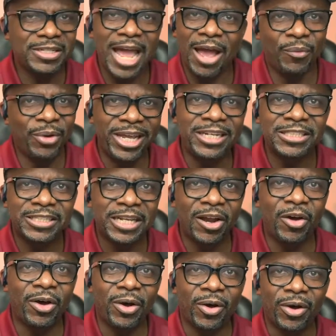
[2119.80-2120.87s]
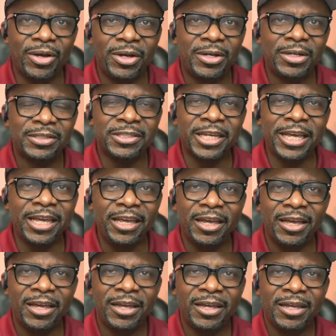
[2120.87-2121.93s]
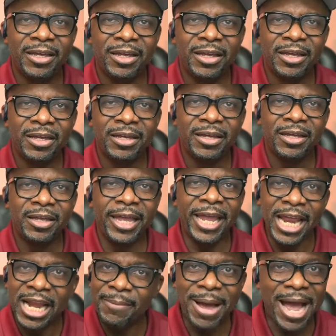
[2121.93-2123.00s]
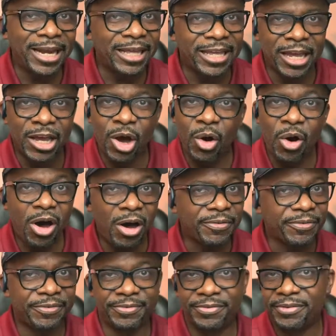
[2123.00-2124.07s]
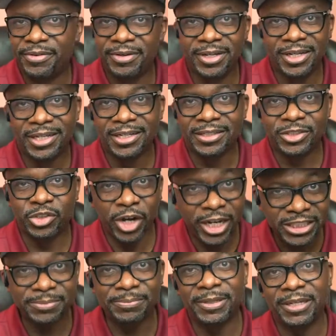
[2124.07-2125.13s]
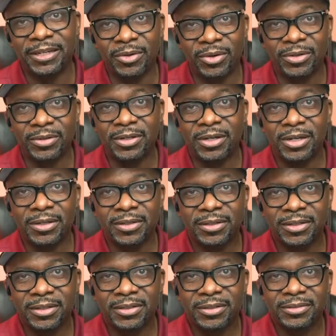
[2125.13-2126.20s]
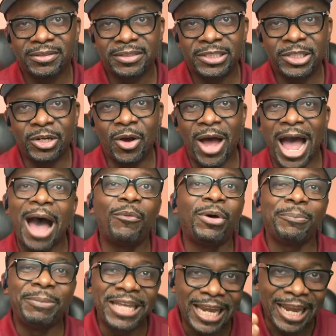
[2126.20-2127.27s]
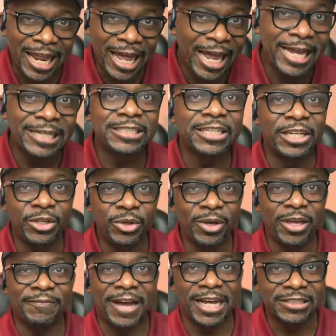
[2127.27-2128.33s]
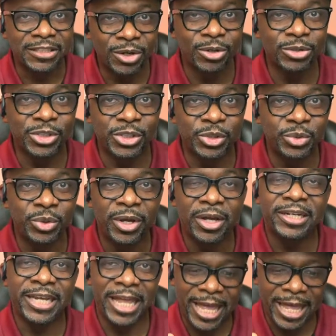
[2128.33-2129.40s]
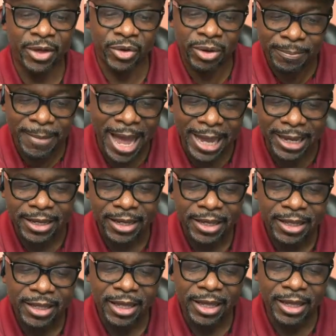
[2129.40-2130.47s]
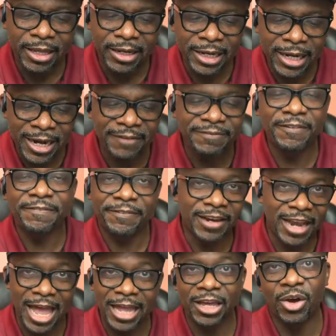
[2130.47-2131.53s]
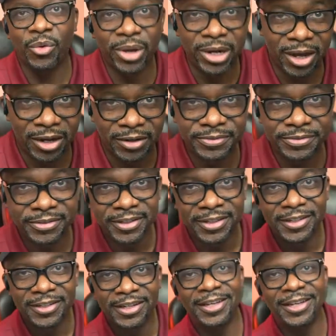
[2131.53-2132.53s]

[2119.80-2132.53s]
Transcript: It's not weakness at all. See, anybody can go off. Trust me. You know, I would be lying to you if I told you that Elder Mike uh never feel like going off.